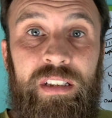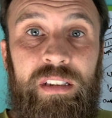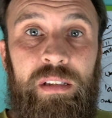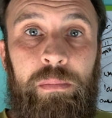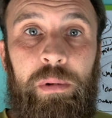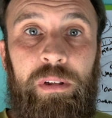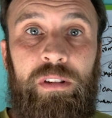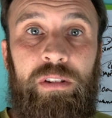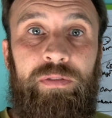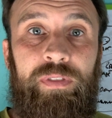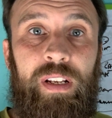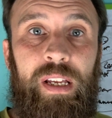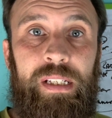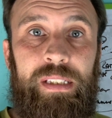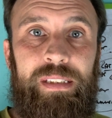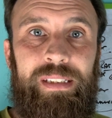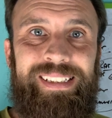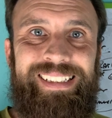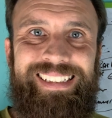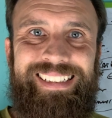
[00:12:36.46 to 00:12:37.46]
into
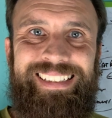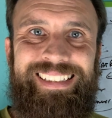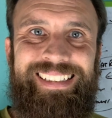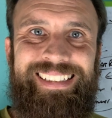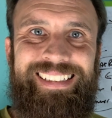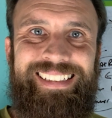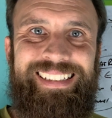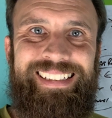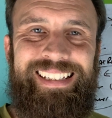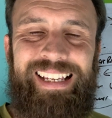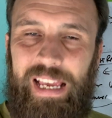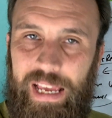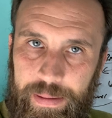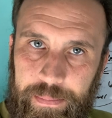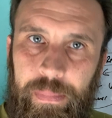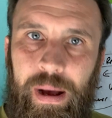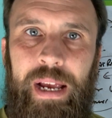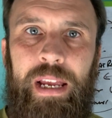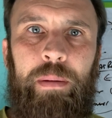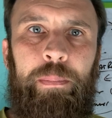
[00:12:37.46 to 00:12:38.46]
butterflies, in
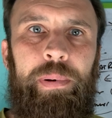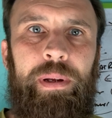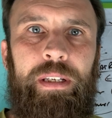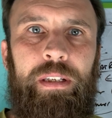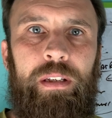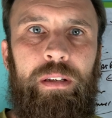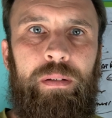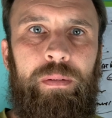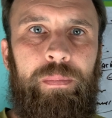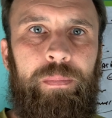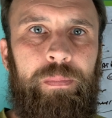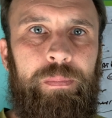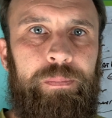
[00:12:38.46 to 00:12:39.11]
my opinion.